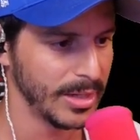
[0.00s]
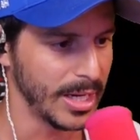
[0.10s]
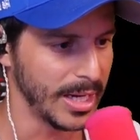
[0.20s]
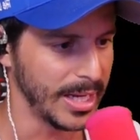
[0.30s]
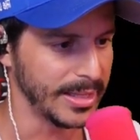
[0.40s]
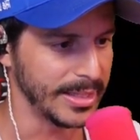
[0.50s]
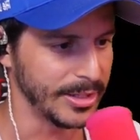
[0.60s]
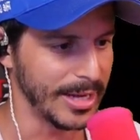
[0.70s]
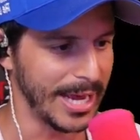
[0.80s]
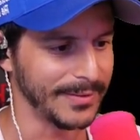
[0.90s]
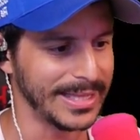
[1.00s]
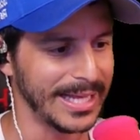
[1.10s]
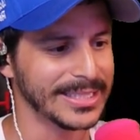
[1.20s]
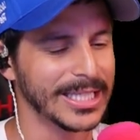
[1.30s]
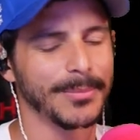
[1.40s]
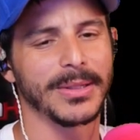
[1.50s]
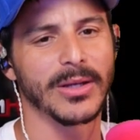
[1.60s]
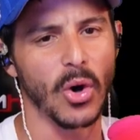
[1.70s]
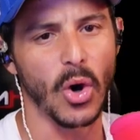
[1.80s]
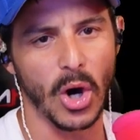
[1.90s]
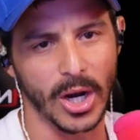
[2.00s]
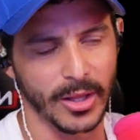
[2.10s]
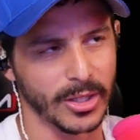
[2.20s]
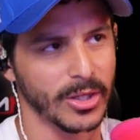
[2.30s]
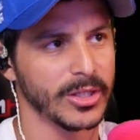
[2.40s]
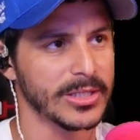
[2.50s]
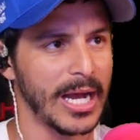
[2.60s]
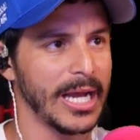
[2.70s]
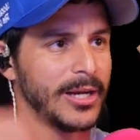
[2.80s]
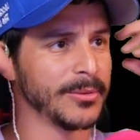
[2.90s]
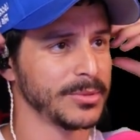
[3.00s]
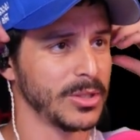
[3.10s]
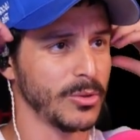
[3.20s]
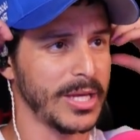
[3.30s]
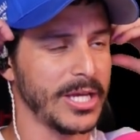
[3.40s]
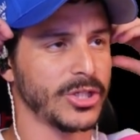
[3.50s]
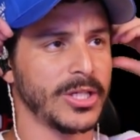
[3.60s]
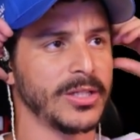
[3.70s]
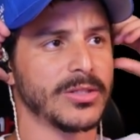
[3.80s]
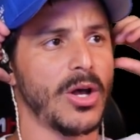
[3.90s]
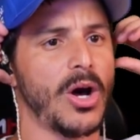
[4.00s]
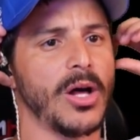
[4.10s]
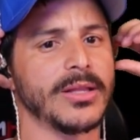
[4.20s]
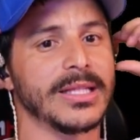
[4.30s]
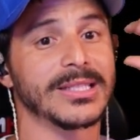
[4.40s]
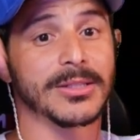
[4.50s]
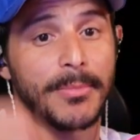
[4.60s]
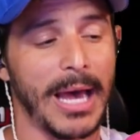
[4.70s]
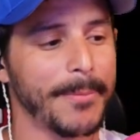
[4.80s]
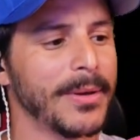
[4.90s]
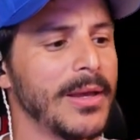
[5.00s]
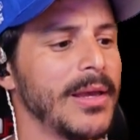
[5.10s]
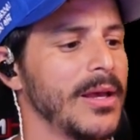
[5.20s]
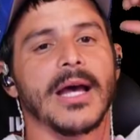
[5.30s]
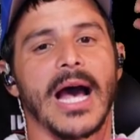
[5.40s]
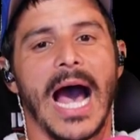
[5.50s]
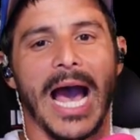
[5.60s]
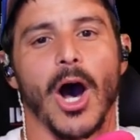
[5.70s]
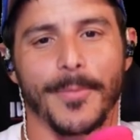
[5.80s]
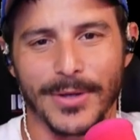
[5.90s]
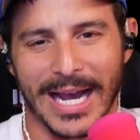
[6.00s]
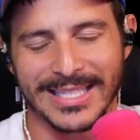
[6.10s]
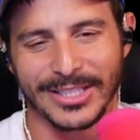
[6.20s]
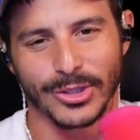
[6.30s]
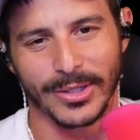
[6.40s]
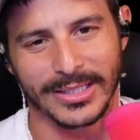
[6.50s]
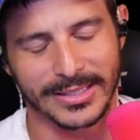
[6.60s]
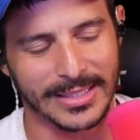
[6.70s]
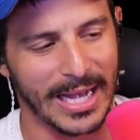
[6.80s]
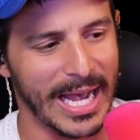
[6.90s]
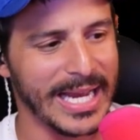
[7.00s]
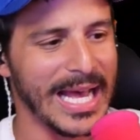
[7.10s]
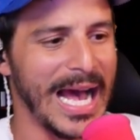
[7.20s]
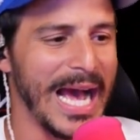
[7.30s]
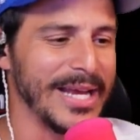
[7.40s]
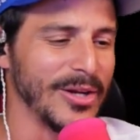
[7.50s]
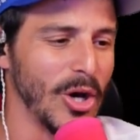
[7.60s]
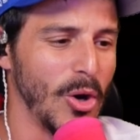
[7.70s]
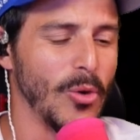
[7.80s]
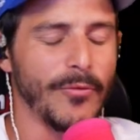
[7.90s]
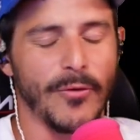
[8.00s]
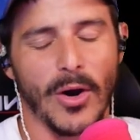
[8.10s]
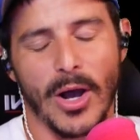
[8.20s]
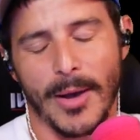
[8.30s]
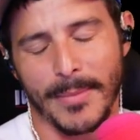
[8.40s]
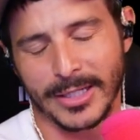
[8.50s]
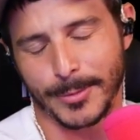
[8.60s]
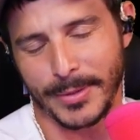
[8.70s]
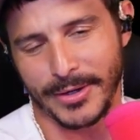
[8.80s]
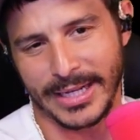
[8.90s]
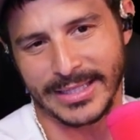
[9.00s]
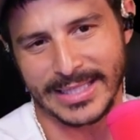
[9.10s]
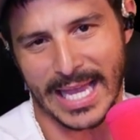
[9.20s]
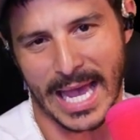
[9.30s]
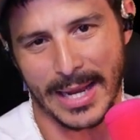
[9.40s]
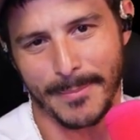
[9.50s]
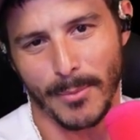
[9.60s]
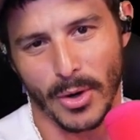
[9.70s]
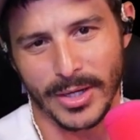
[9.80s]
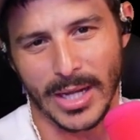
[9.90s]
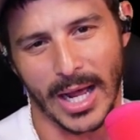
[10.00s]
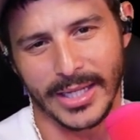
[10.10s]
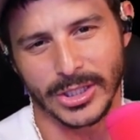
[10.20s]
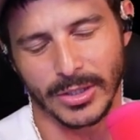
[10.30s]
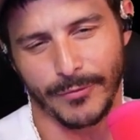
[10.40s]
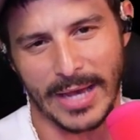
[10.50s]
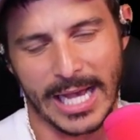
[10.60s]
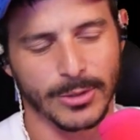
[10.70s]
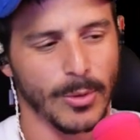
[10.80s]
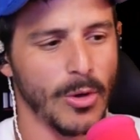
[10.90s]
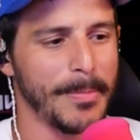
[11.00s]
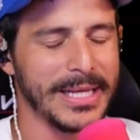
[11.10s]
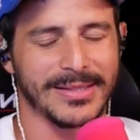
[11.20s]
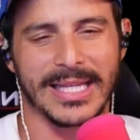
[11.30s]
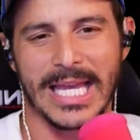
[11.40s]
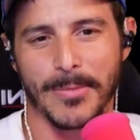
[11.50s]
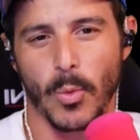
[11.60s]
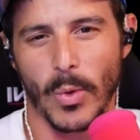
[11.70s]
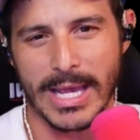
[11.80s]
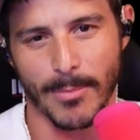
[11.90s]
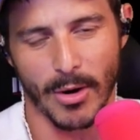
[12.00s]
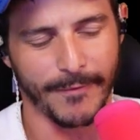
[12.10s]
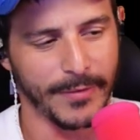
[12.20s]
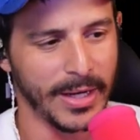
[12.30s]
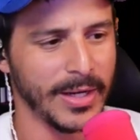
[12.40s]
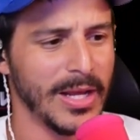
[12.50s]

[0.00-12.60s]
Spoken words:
And there you have it. That's going to be all of the cursed items locations on this map. I hope you guys enjoyed this guide. I know from experience that more knowledge in Phasmo makes the game way more fun